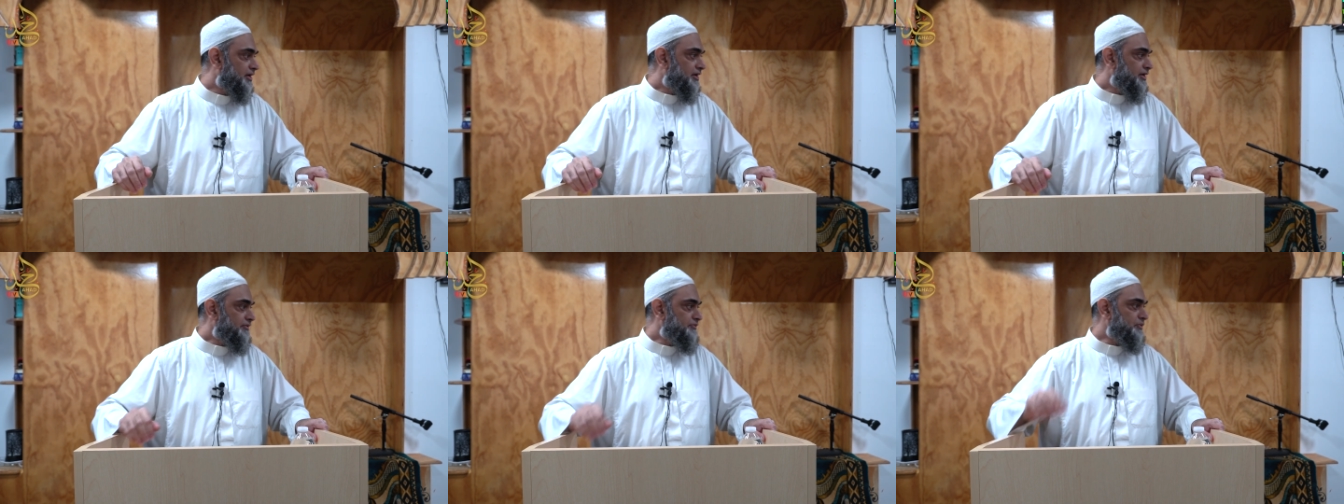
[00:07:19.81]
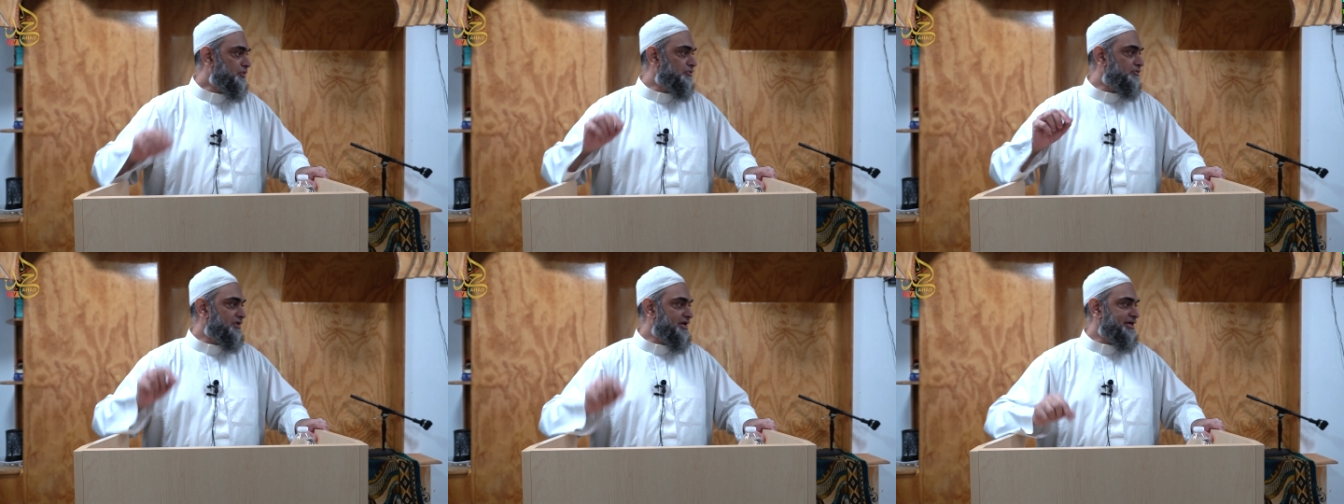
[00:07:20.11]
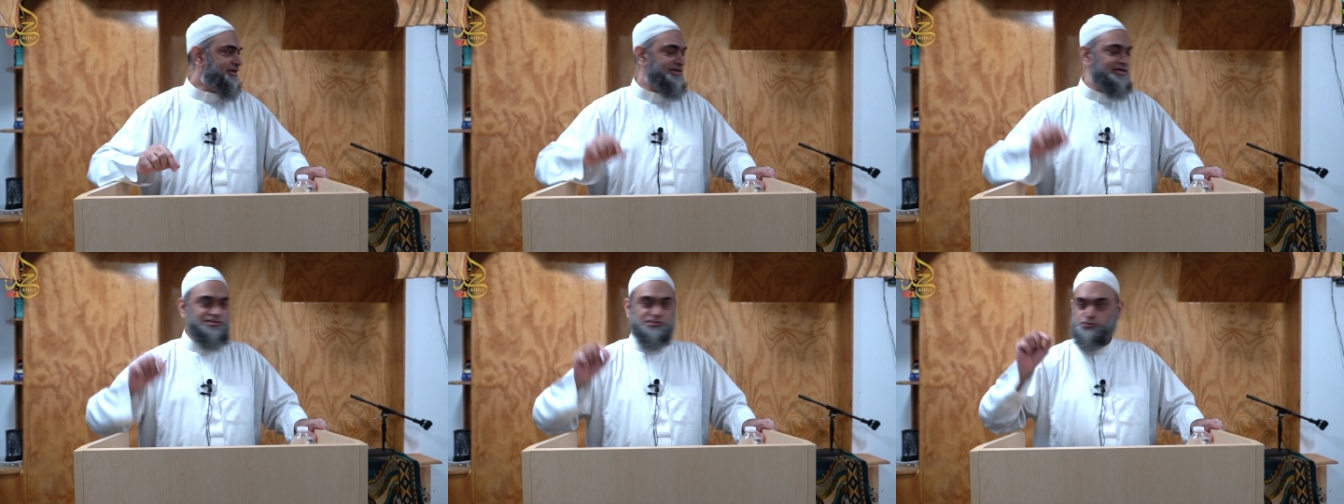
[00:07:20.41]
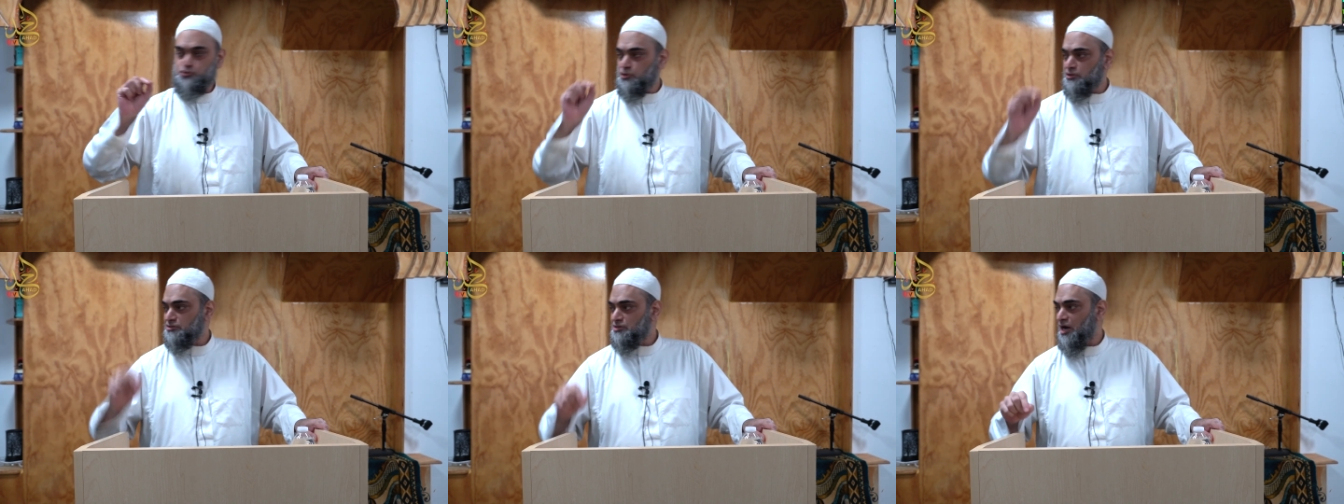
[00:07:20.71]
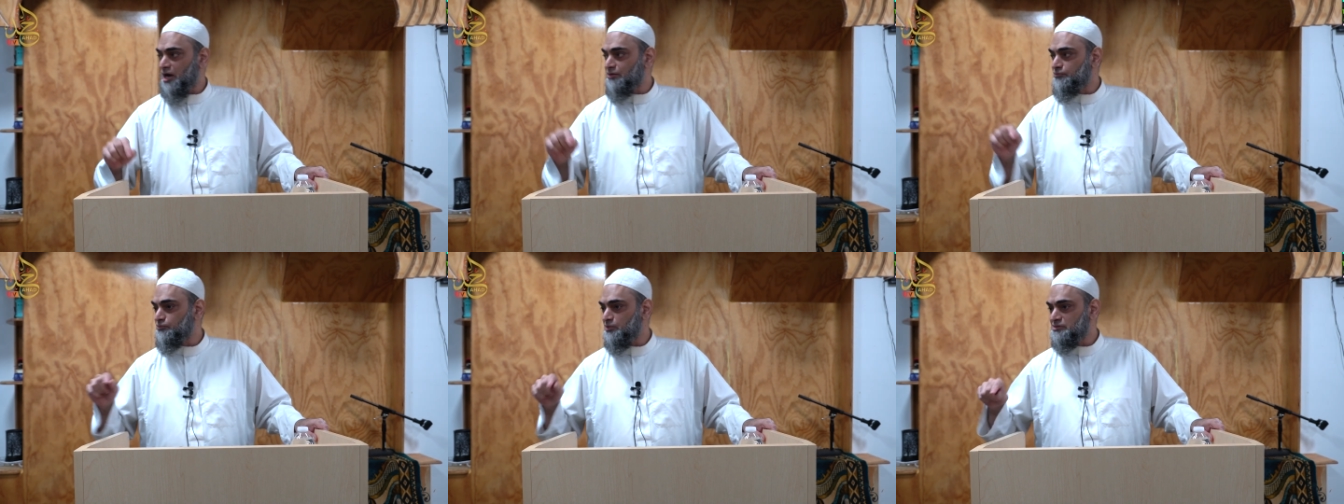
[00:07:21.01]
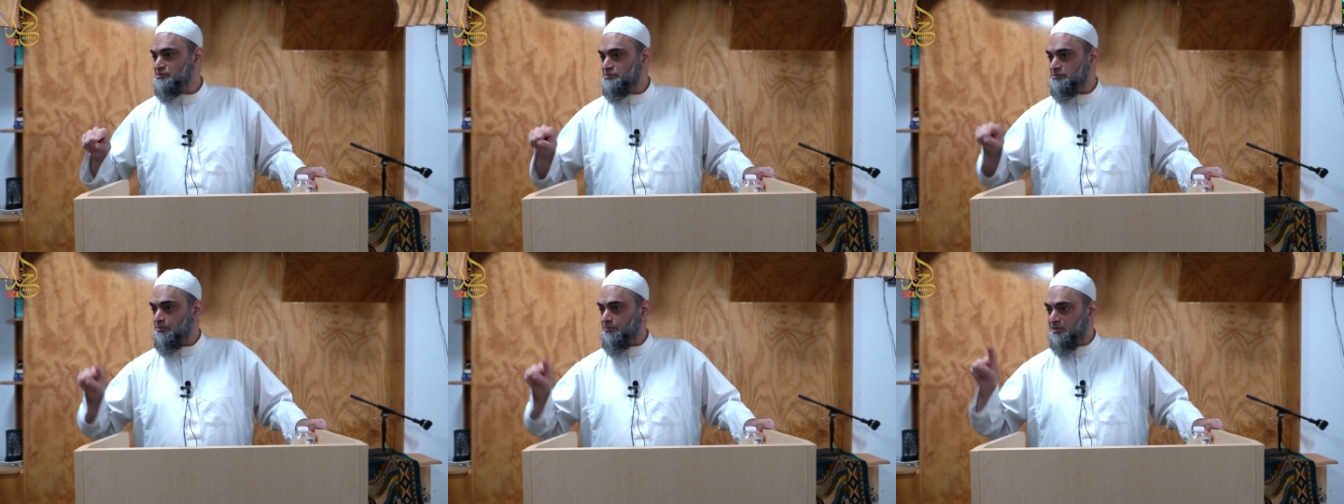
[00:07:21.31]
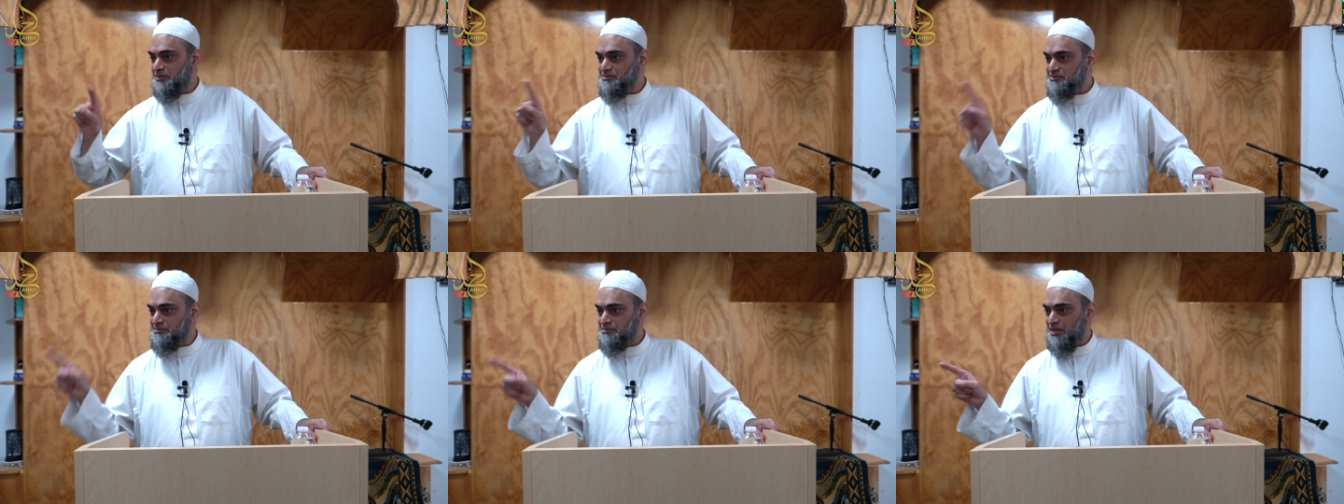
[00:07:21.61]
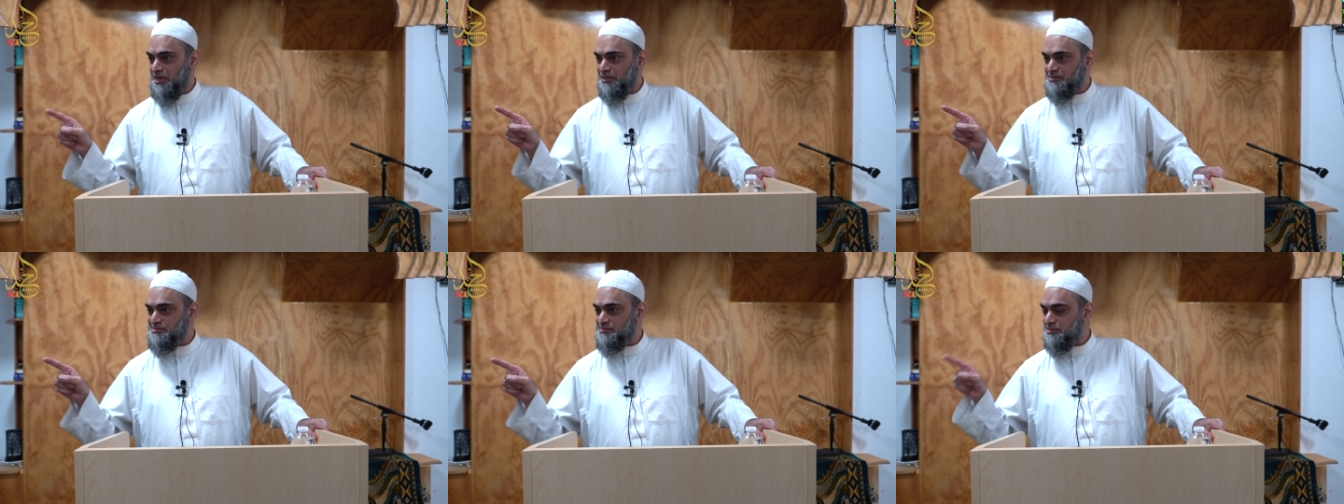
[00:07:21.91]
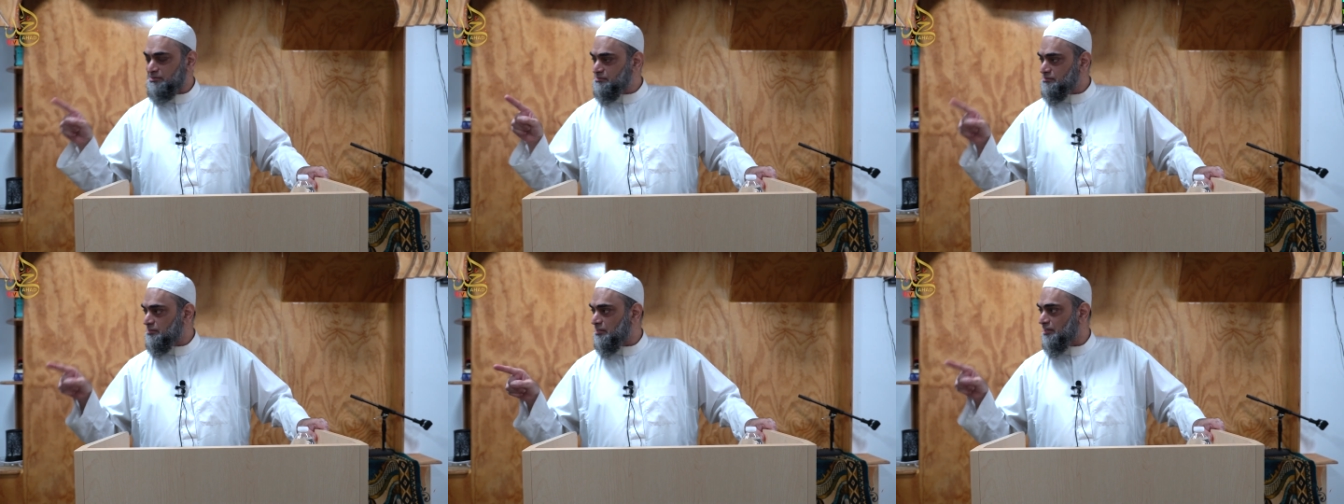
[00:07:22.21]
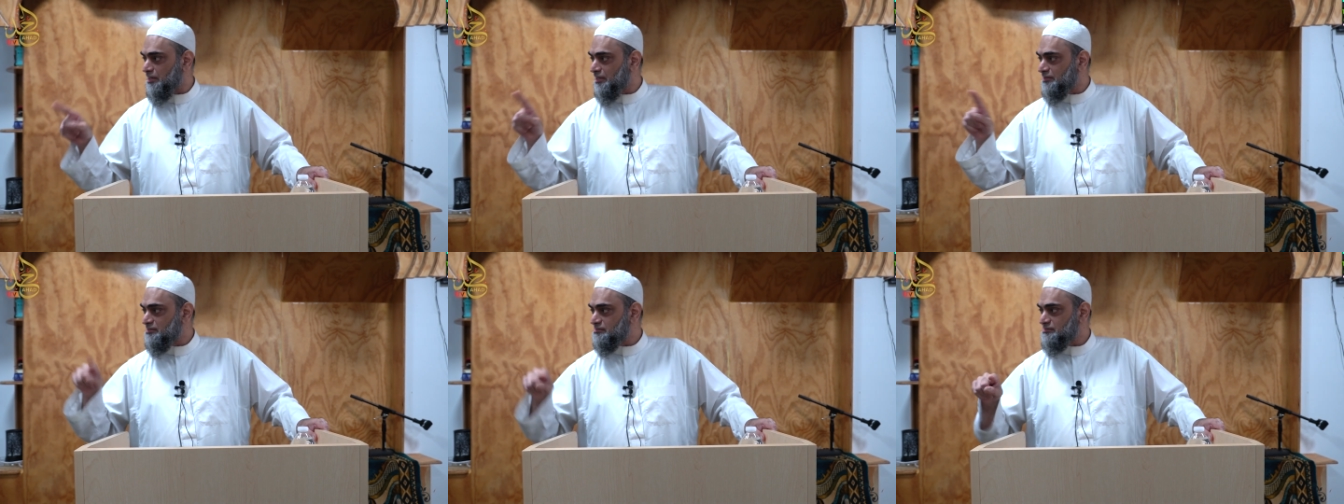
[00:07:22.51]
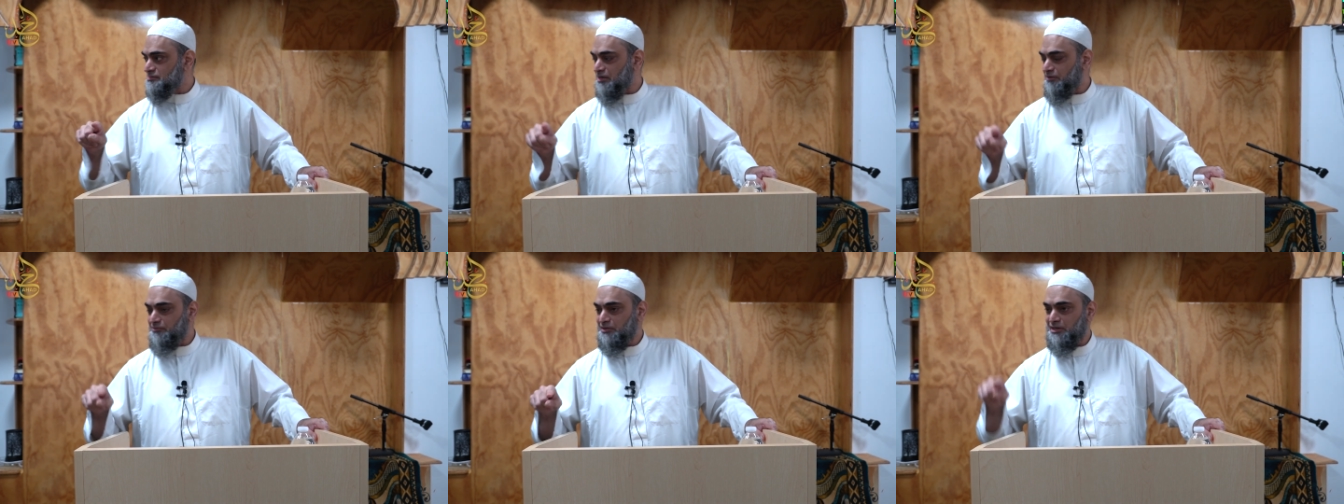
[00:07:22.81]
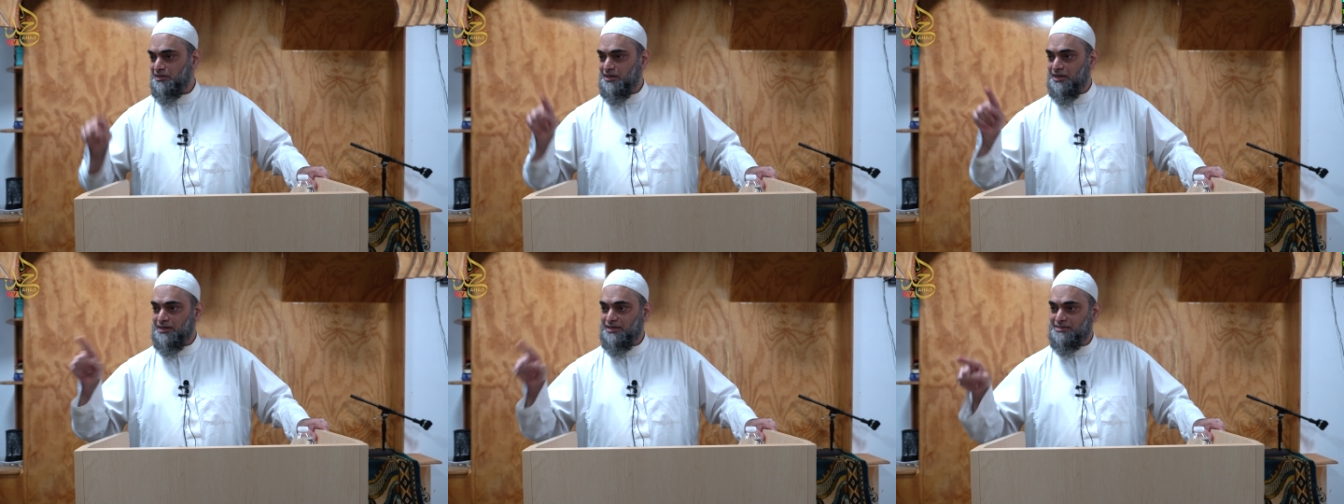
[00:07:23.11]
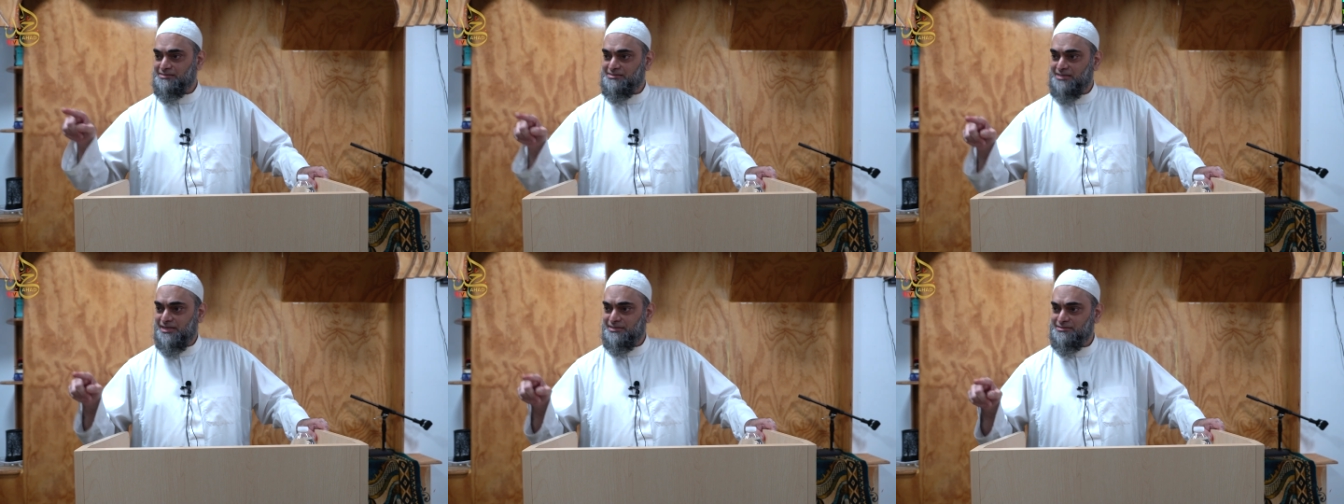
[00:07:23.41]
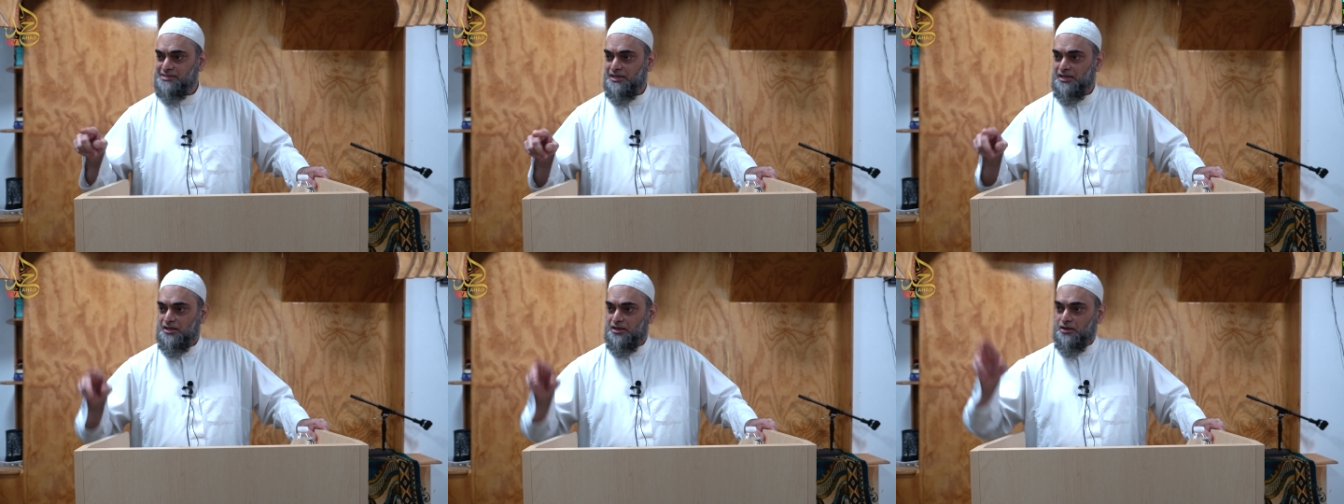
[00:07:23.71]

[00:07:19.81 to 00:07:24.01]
If you read in Surah Ka'af, verse number 16 and the 17, Allah says,